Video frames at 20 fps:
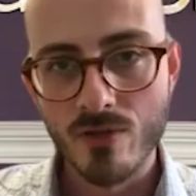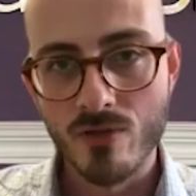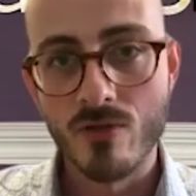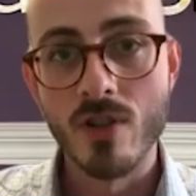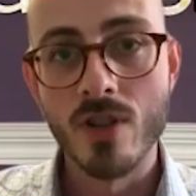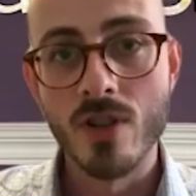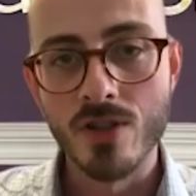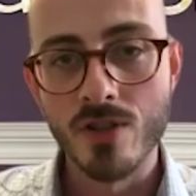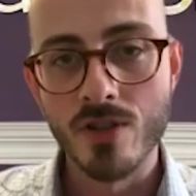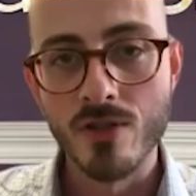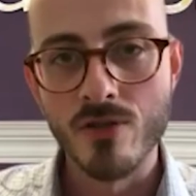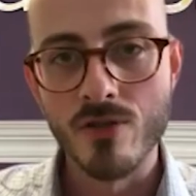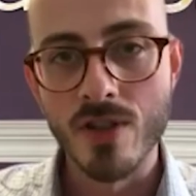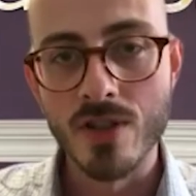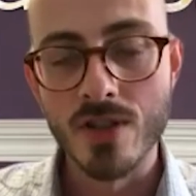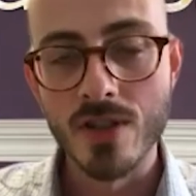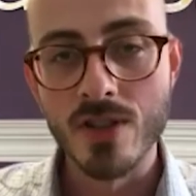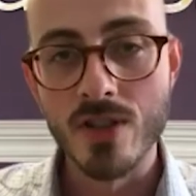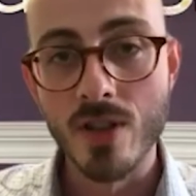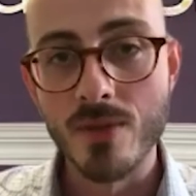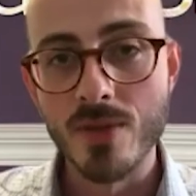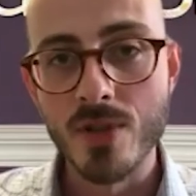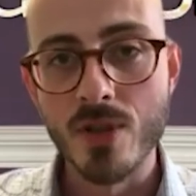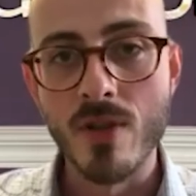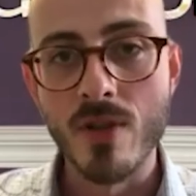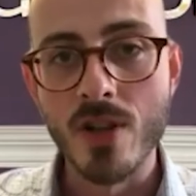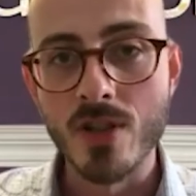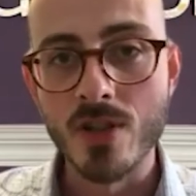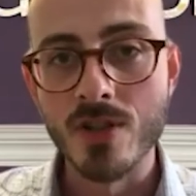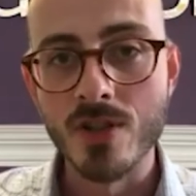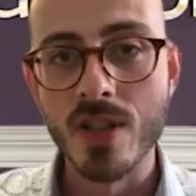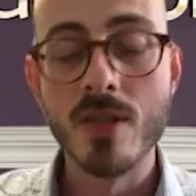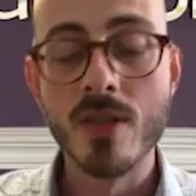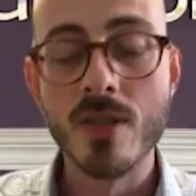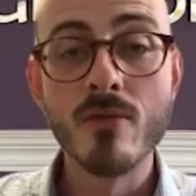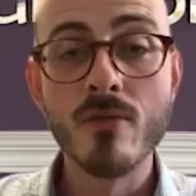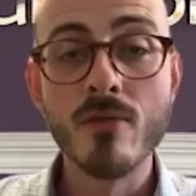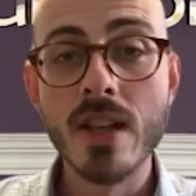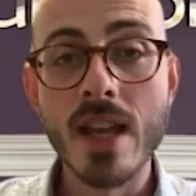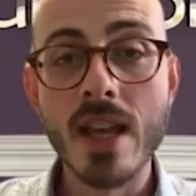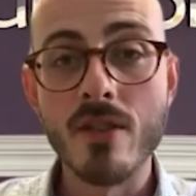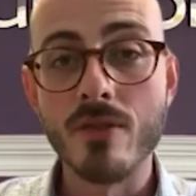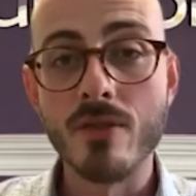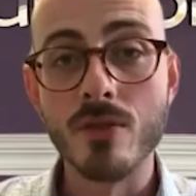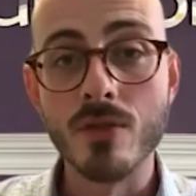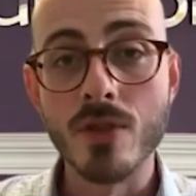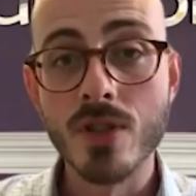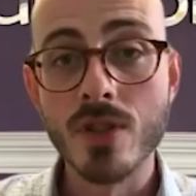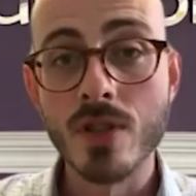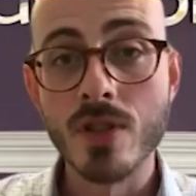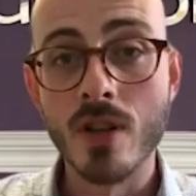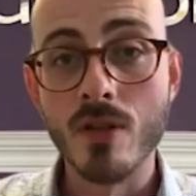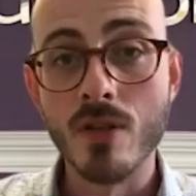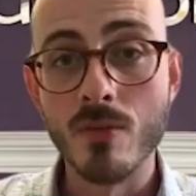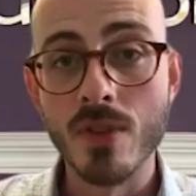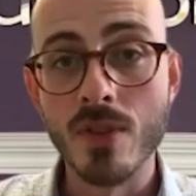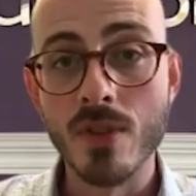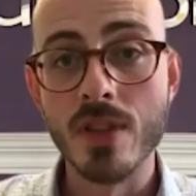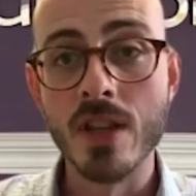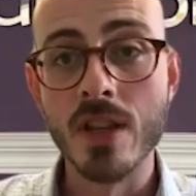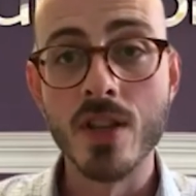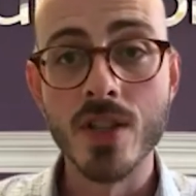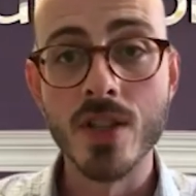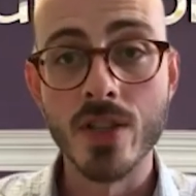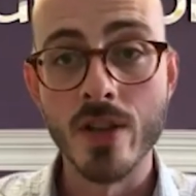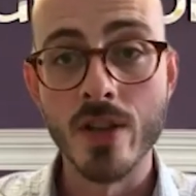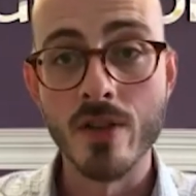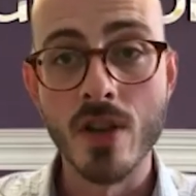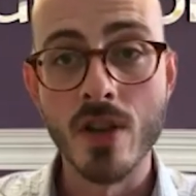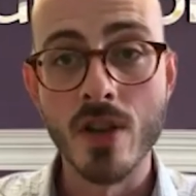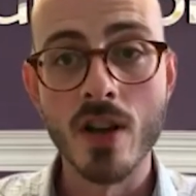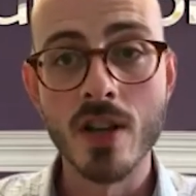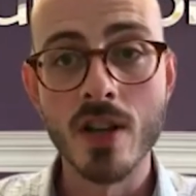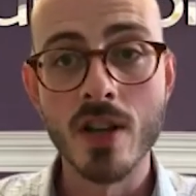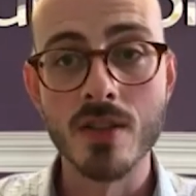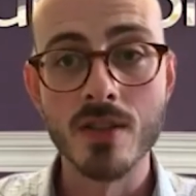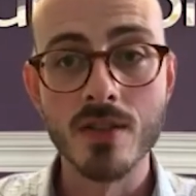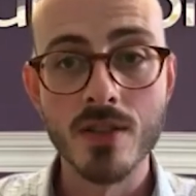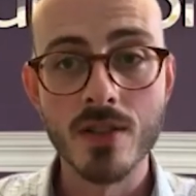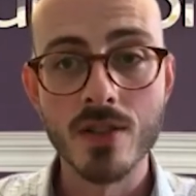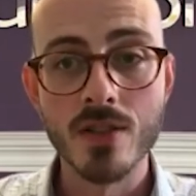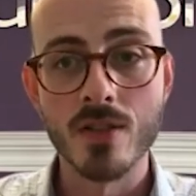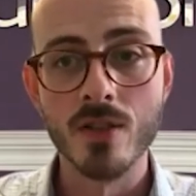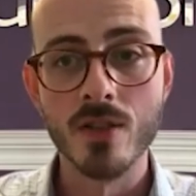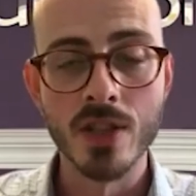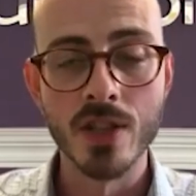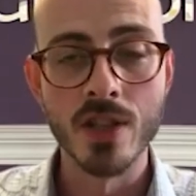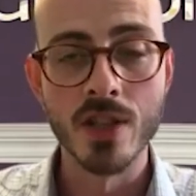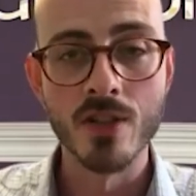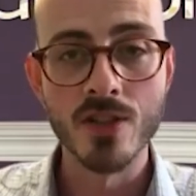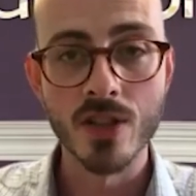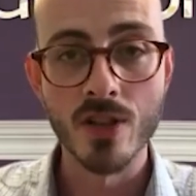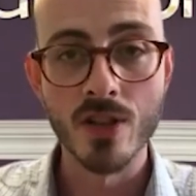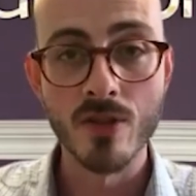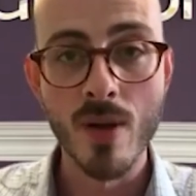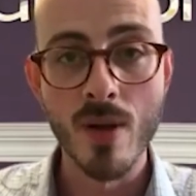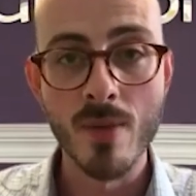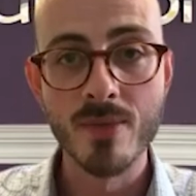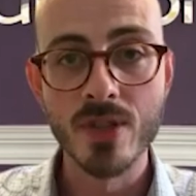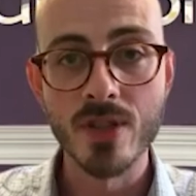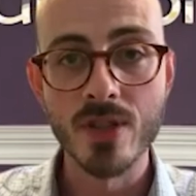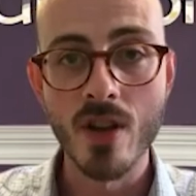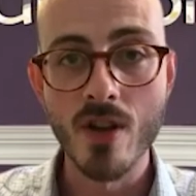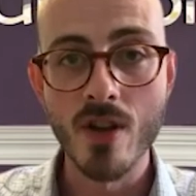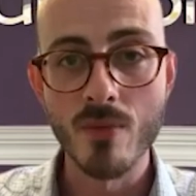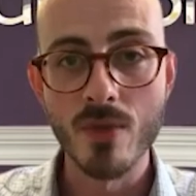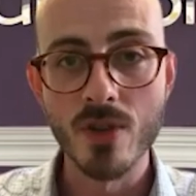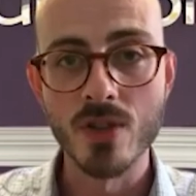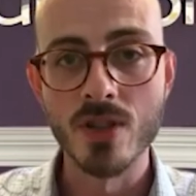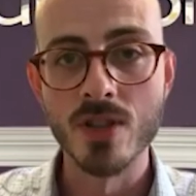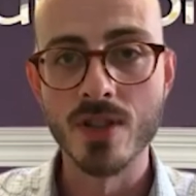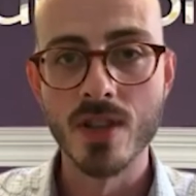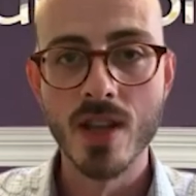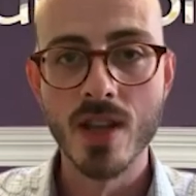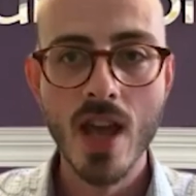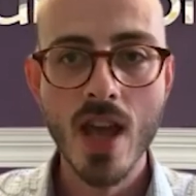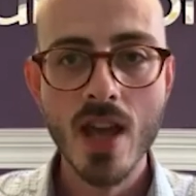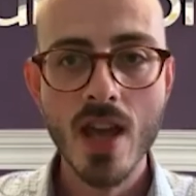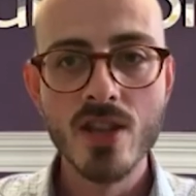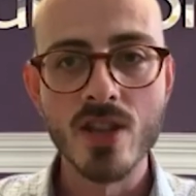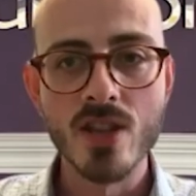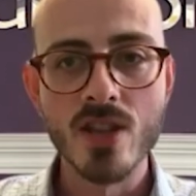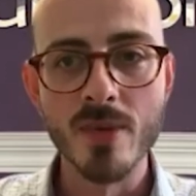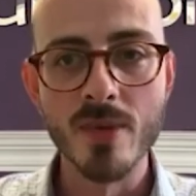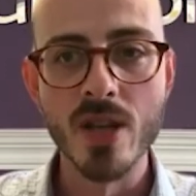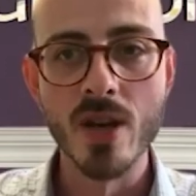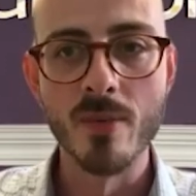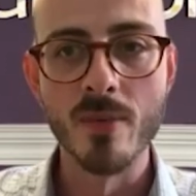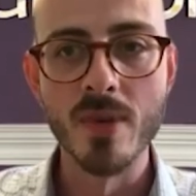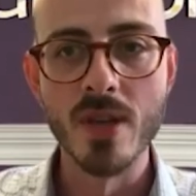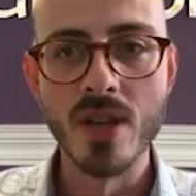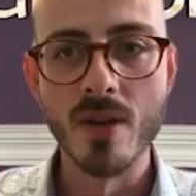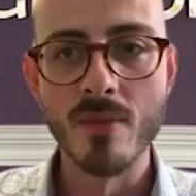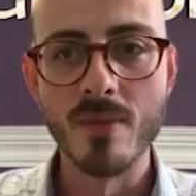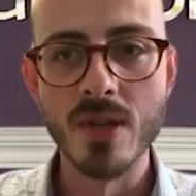trying to address these types of questions, it can be really helpful to start with the ICO guidance on the ICO website, which is www.ico.org.uk.